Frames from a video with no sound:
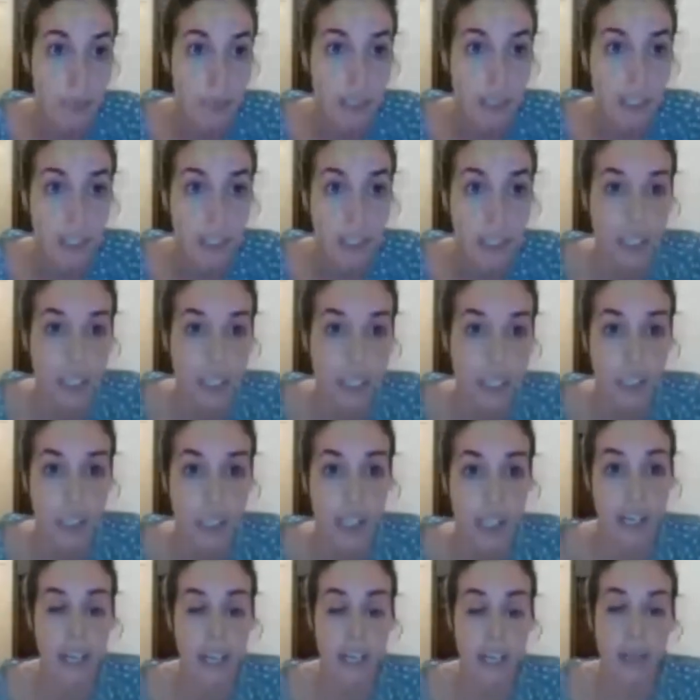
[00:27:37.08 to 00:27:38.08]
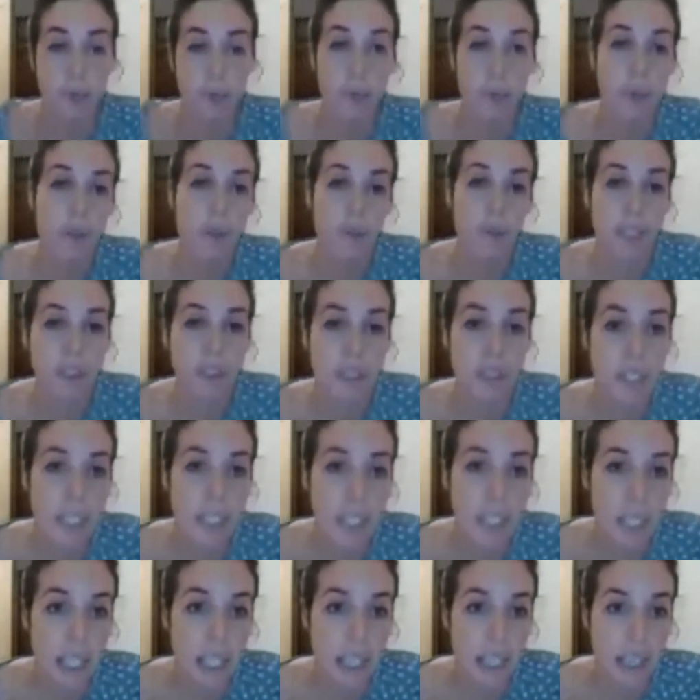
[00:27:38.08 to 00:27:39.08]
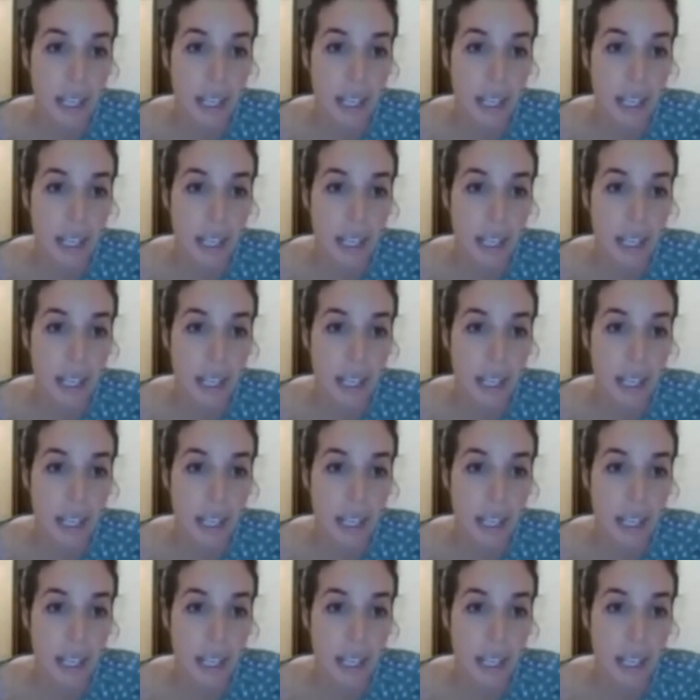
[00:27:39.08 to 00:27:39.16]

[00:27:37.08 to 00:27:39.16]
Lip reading: inside of it, and